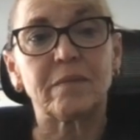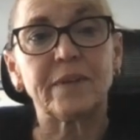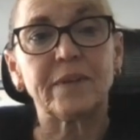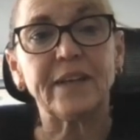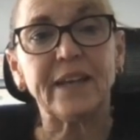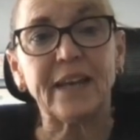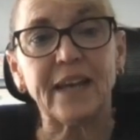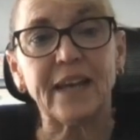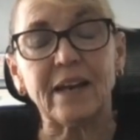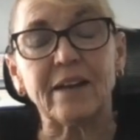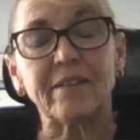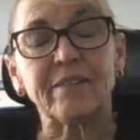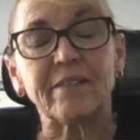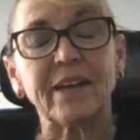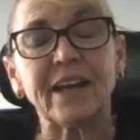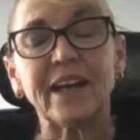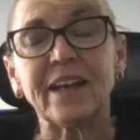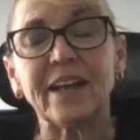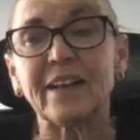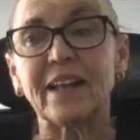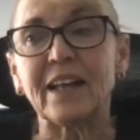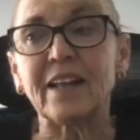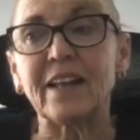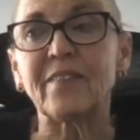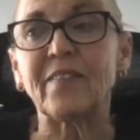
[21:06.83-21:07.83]
yeah,
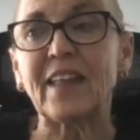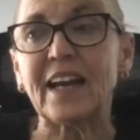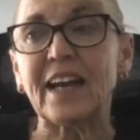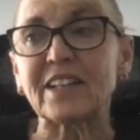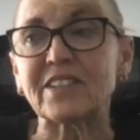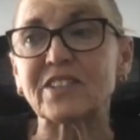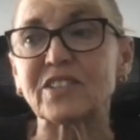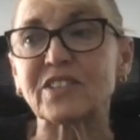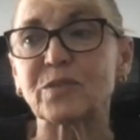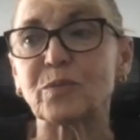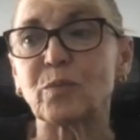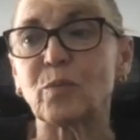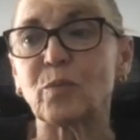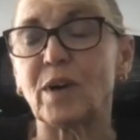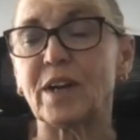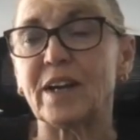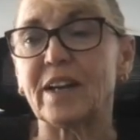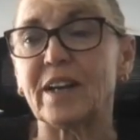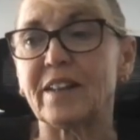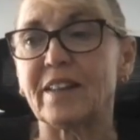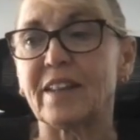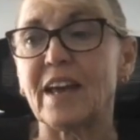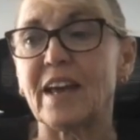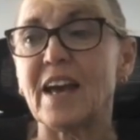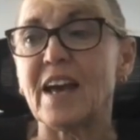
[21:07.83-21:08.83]
and that's one
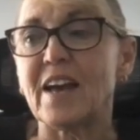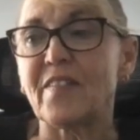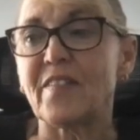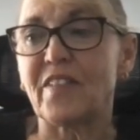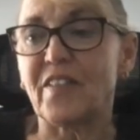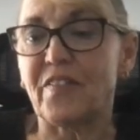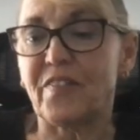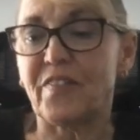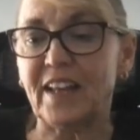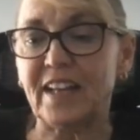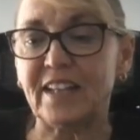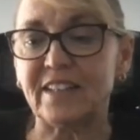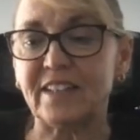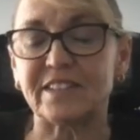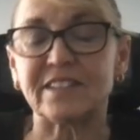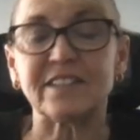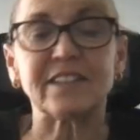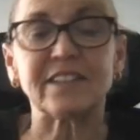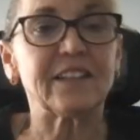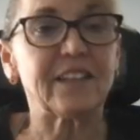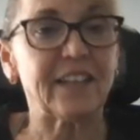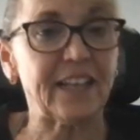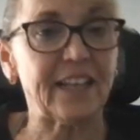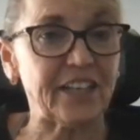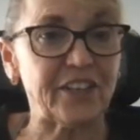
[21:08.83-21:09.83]
of the things,
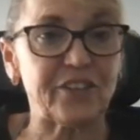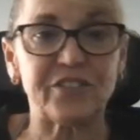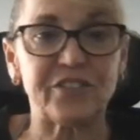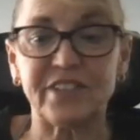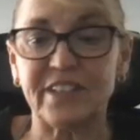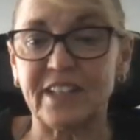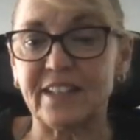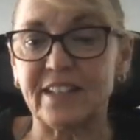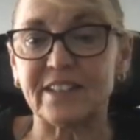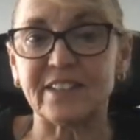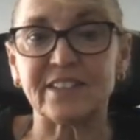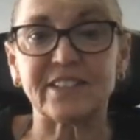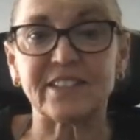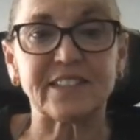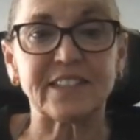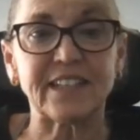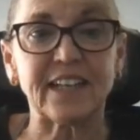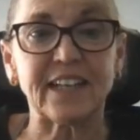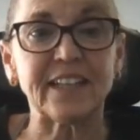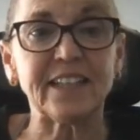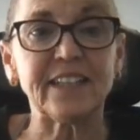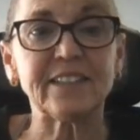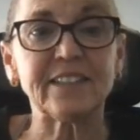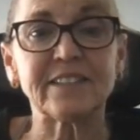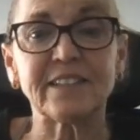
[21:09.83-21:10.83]
like you say, the
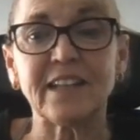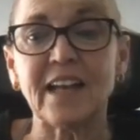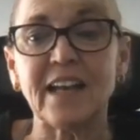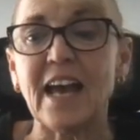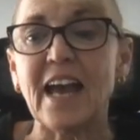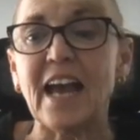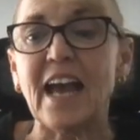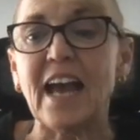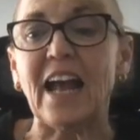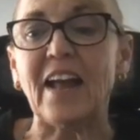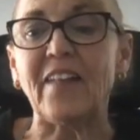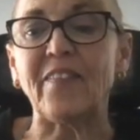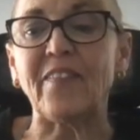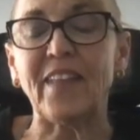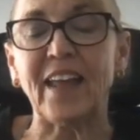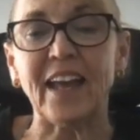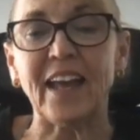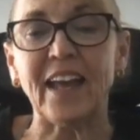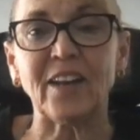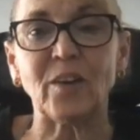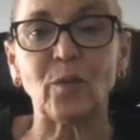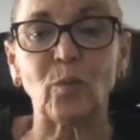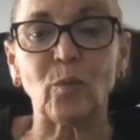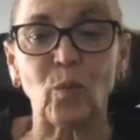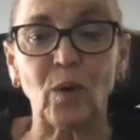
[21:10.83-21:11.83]
studies, and
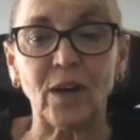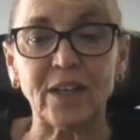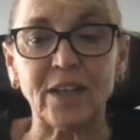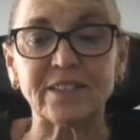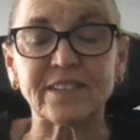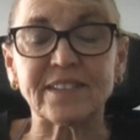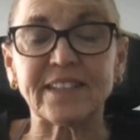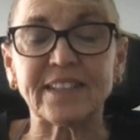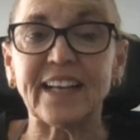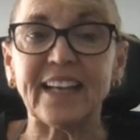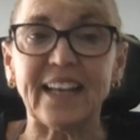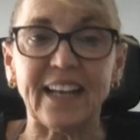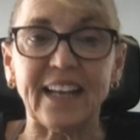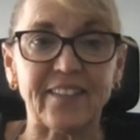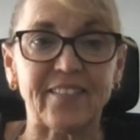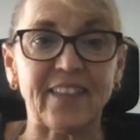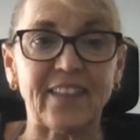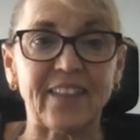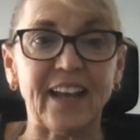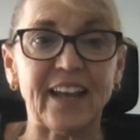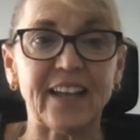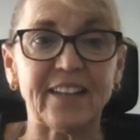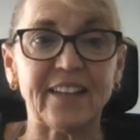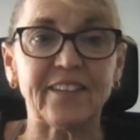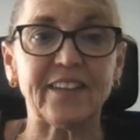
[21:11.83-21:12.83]
then once they get
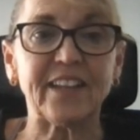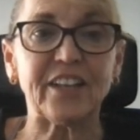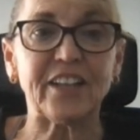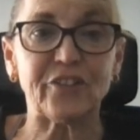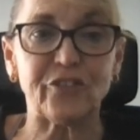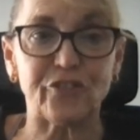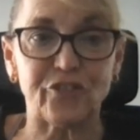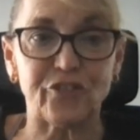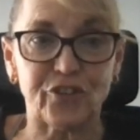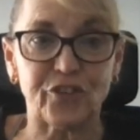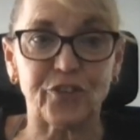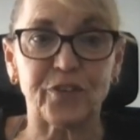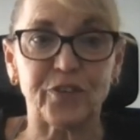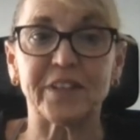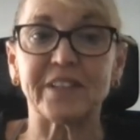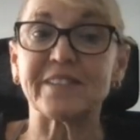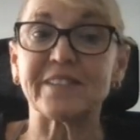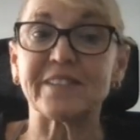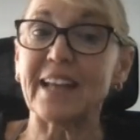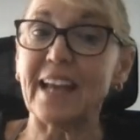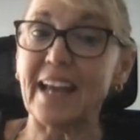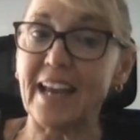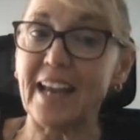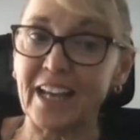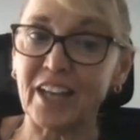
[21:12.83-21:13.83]
that, the
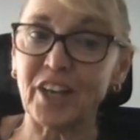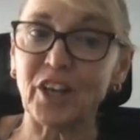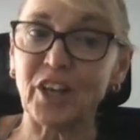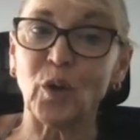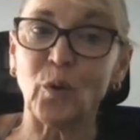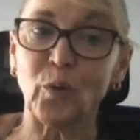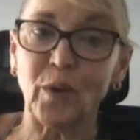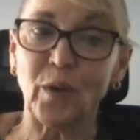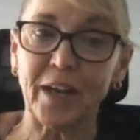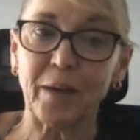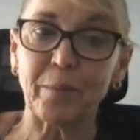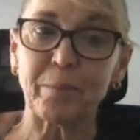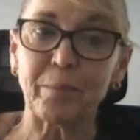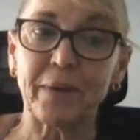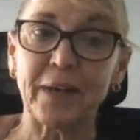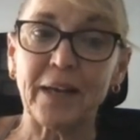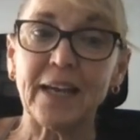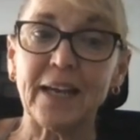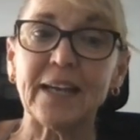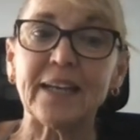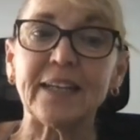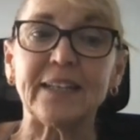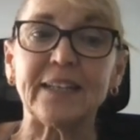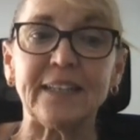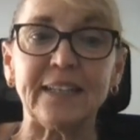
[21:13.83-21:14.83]
insurance and OHIP
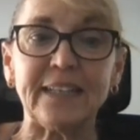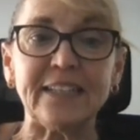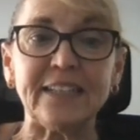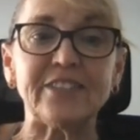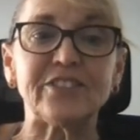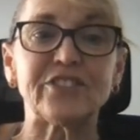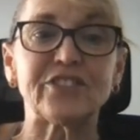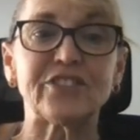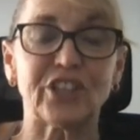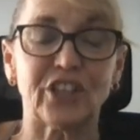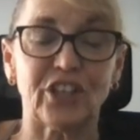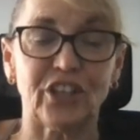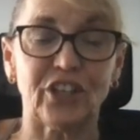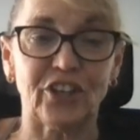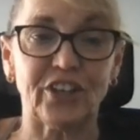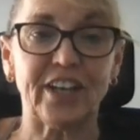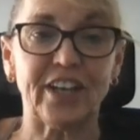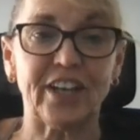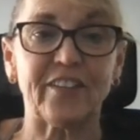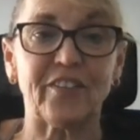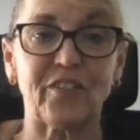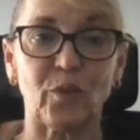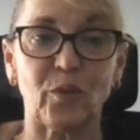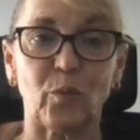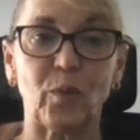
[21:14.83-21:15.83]
needs to look
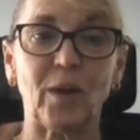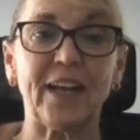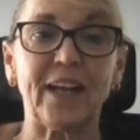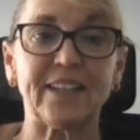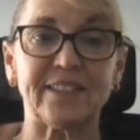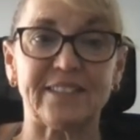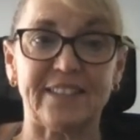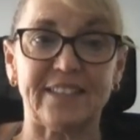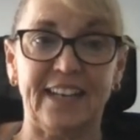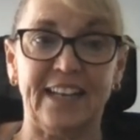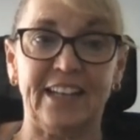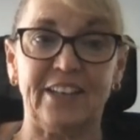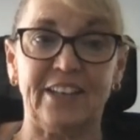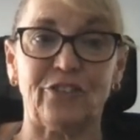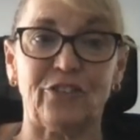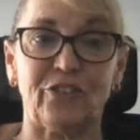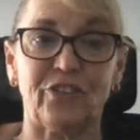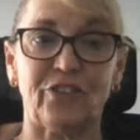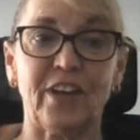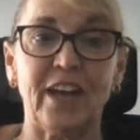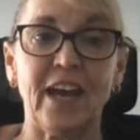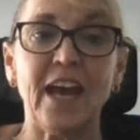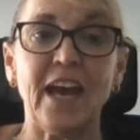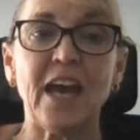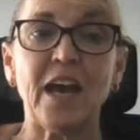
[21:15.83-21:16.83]
at the way it's handled,
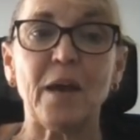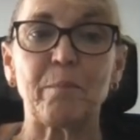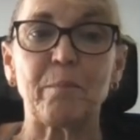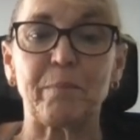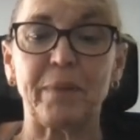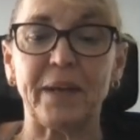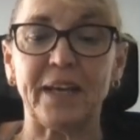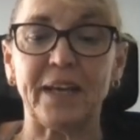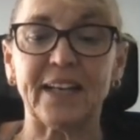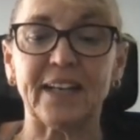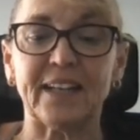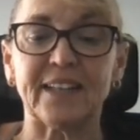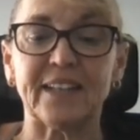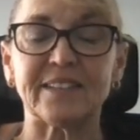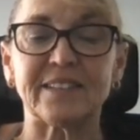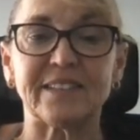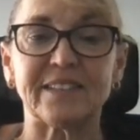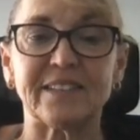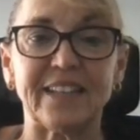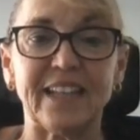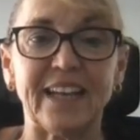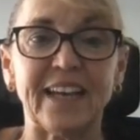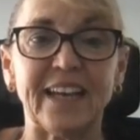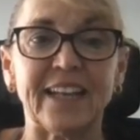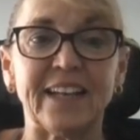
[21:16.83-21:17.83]

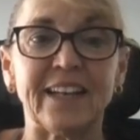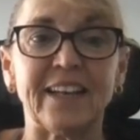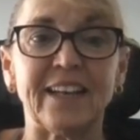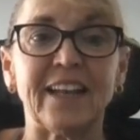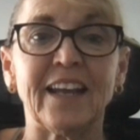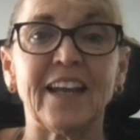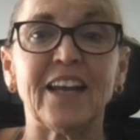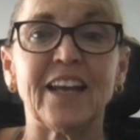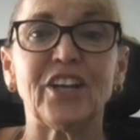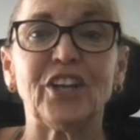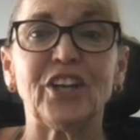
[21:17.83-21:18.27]
because then,